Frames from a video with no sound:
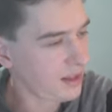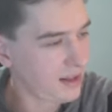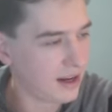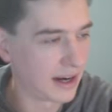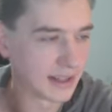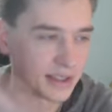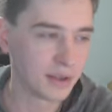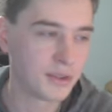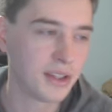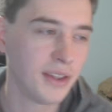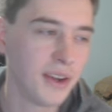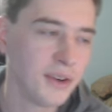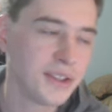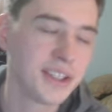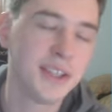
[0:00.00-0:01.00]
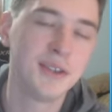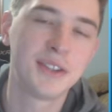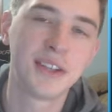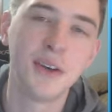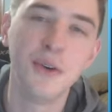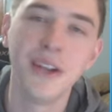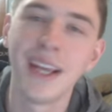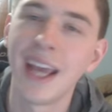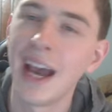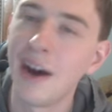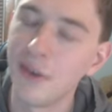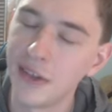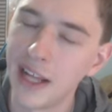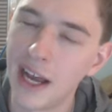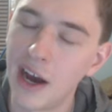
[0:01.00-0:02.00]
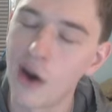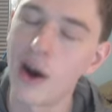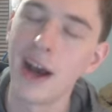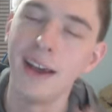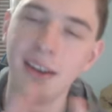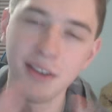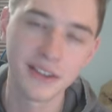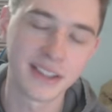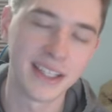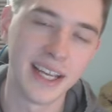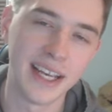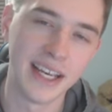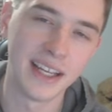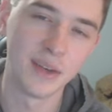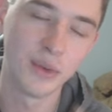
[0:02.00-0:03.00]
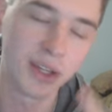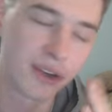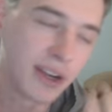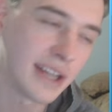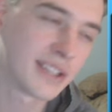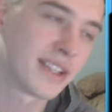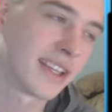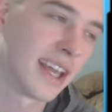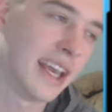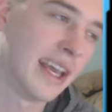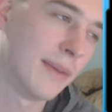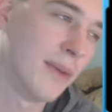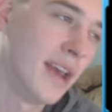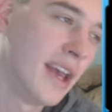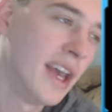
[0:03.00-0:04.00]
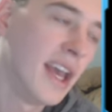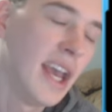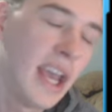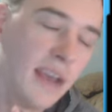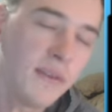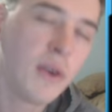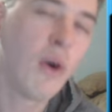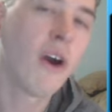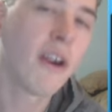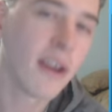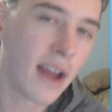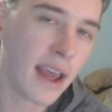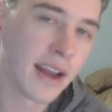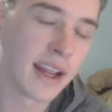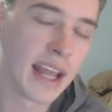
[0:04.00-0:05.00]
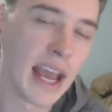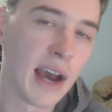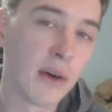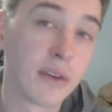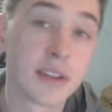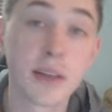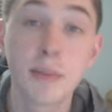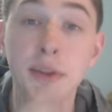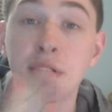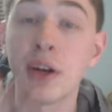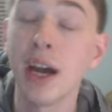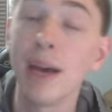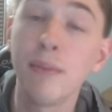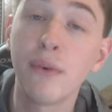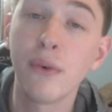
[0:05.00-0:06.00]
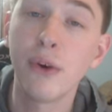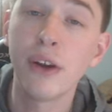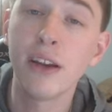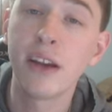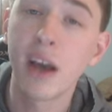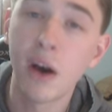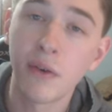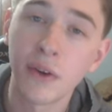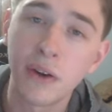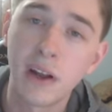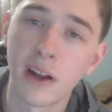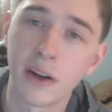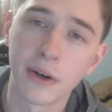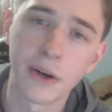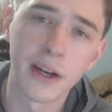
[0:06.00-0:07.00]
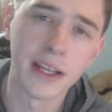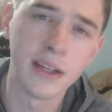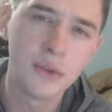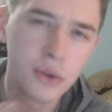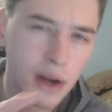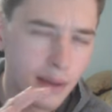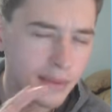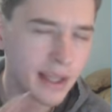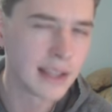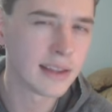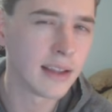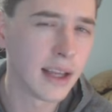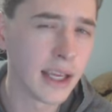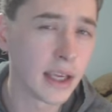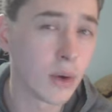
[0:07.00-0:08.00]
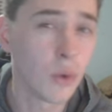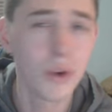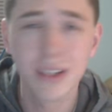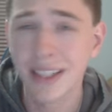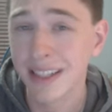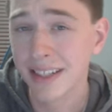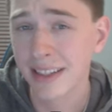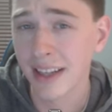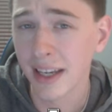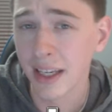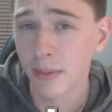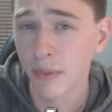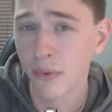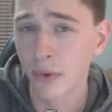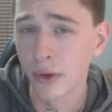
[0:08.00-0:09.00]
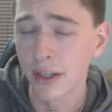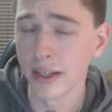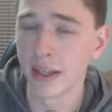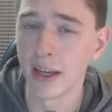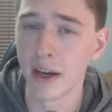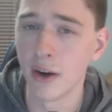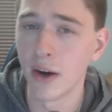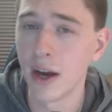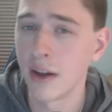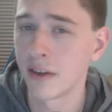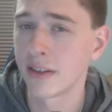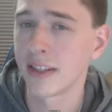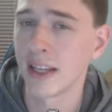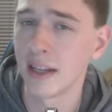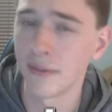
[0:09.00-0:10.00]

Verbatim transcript: All right, so to those of you tuning out now, I understand we crashed the game. If you are heading out, subscribe before you go if you're not already. Drop that like or dislike before you go. I understand